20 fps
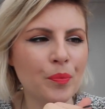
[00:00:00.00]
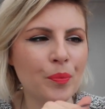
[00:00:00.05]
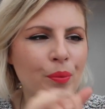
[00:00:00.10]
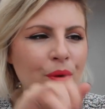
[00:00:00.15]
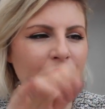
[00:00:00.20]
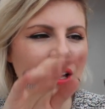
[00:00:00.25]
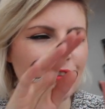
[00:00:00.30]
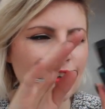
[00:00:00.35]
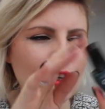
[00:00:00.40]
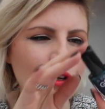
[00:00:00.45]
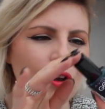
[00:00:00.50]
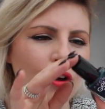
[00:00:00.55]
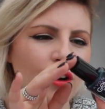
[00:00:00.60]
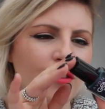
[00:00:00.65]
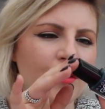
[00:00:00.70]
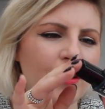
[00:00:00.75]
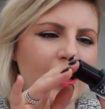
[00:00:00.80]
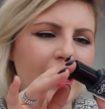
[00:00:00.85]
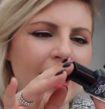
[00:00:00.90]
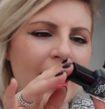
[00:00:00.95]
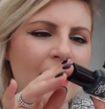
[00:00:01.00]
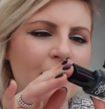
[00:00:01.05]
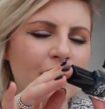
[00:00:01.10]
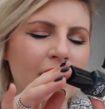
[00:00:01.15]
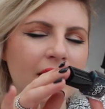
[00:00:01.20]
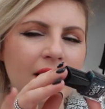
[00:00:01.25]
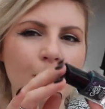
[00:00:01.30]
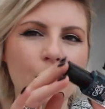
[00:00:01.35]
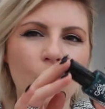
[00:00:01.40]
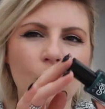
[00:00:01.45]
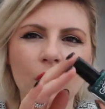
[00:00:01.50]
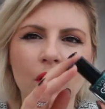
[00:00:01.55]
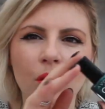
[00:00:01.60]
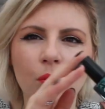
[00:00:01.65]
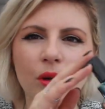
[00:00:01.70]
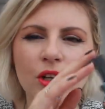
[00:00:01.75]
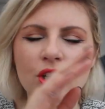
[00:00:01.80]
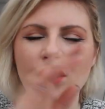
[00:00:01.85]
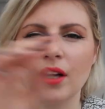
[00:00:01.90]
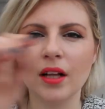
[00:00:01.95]
But if you look very carefully at the bottle,
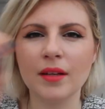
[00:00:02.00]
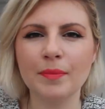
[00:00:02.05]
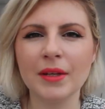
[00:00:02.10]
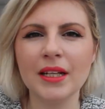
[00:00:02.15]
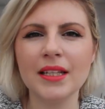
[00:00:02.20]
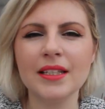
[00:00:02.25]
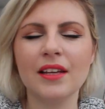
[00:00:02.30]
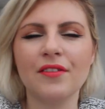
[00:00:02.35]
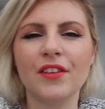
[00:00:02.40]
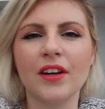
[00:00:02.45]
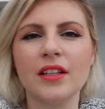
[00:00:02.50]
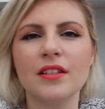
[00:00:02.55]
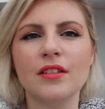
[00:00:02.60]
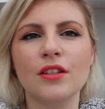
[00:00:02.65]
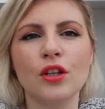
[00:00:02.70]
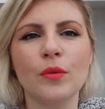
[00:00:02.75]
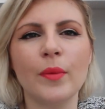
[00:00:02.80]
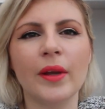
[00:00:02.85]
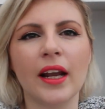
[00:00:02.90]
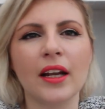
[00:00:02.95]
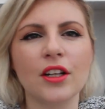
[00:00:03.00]
which I'm going to see if I can zoom in